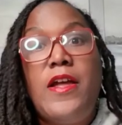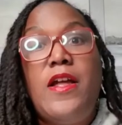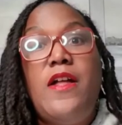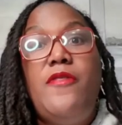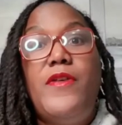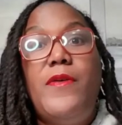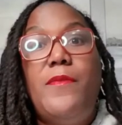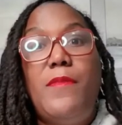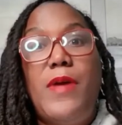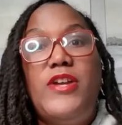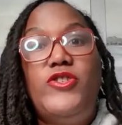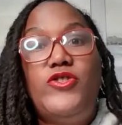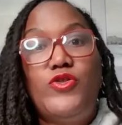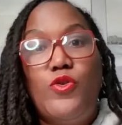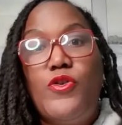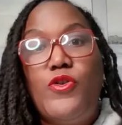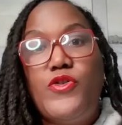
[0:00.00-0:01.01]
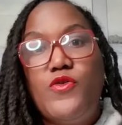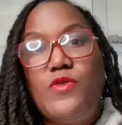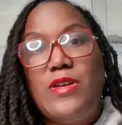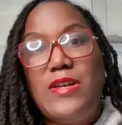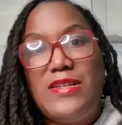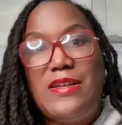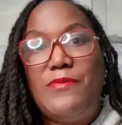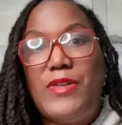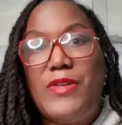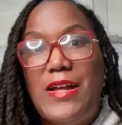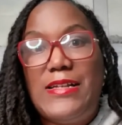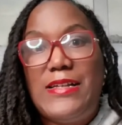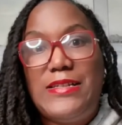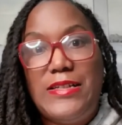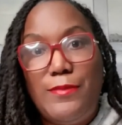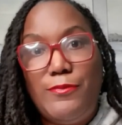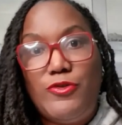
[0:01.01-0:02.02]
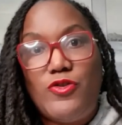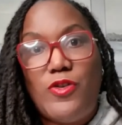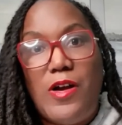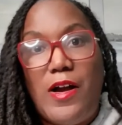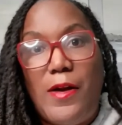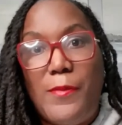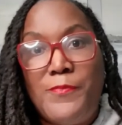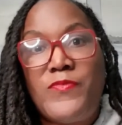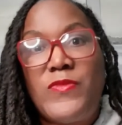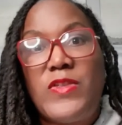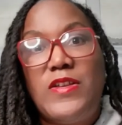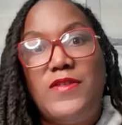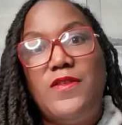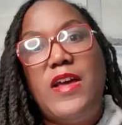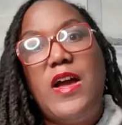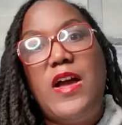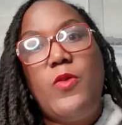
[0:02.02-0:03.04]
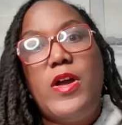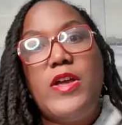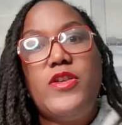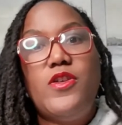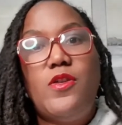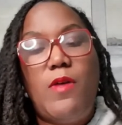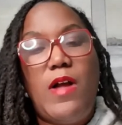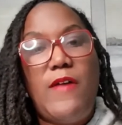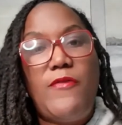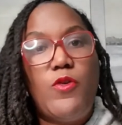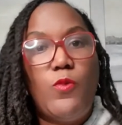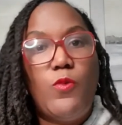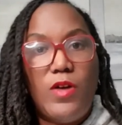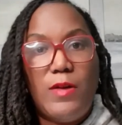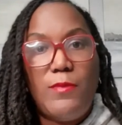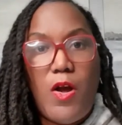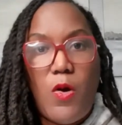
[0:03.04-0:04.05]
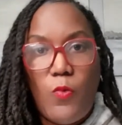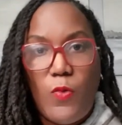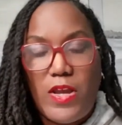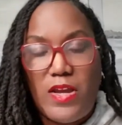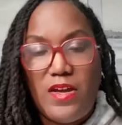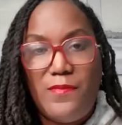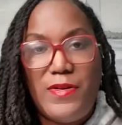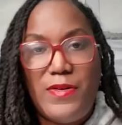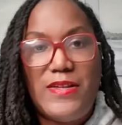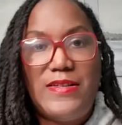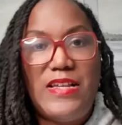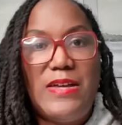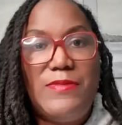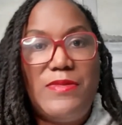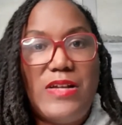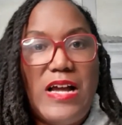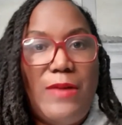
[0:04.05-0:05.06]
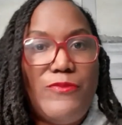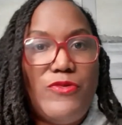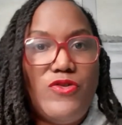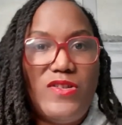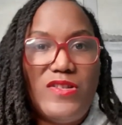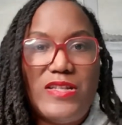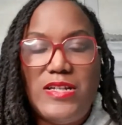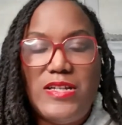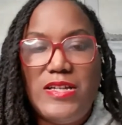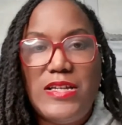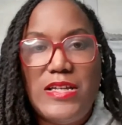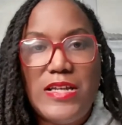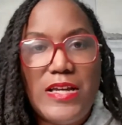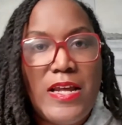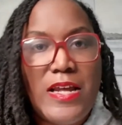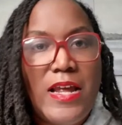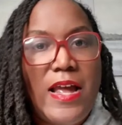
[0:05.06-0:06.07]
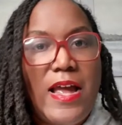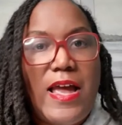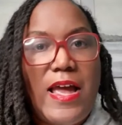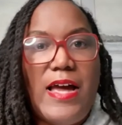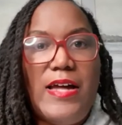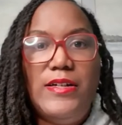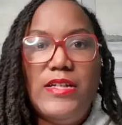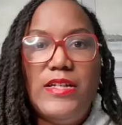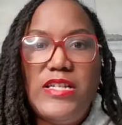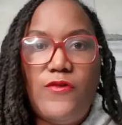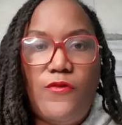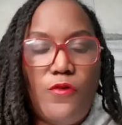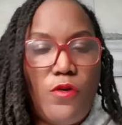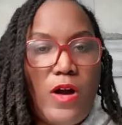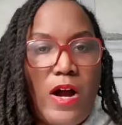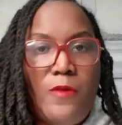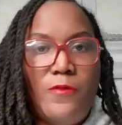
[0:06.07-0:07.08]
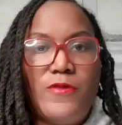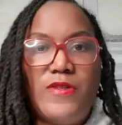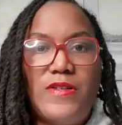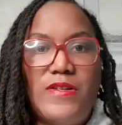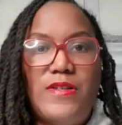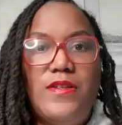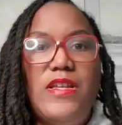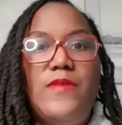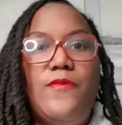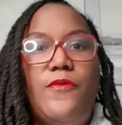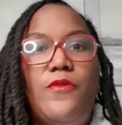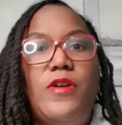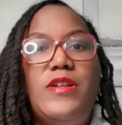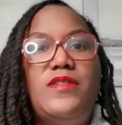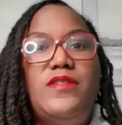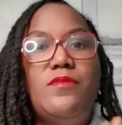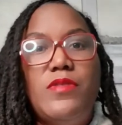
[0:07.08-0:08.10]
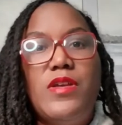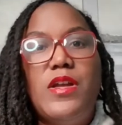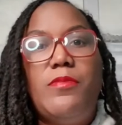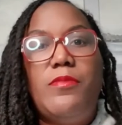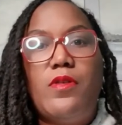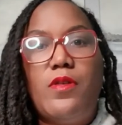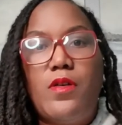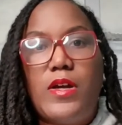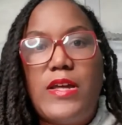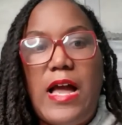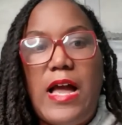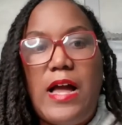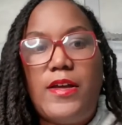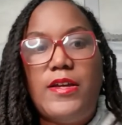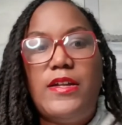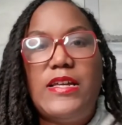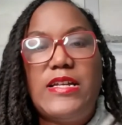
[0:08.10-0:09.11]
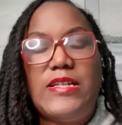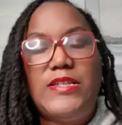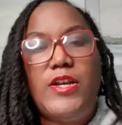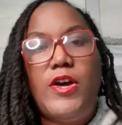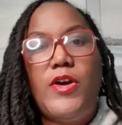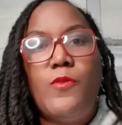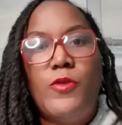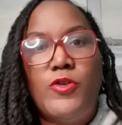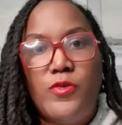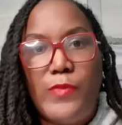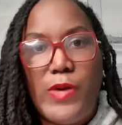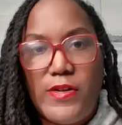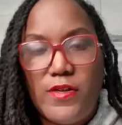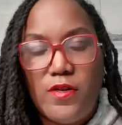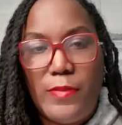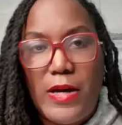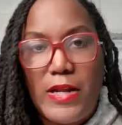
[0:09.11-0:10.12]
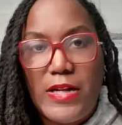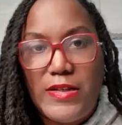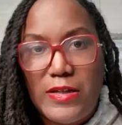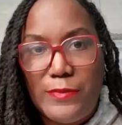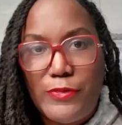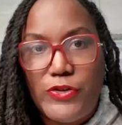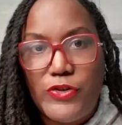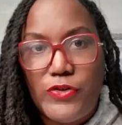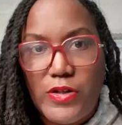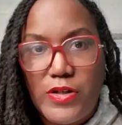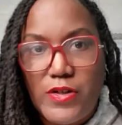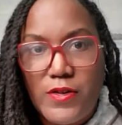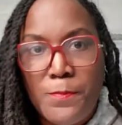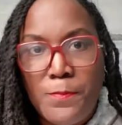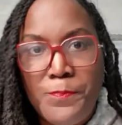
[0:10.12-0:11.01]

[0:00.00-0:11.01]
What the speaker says: then make sure you get something like temp drop. So that way you don't have to worry about waking up at the same time. You just need to get at least 4 hours of sleep for it to be able to calculate and tell you what your basal body temperature is.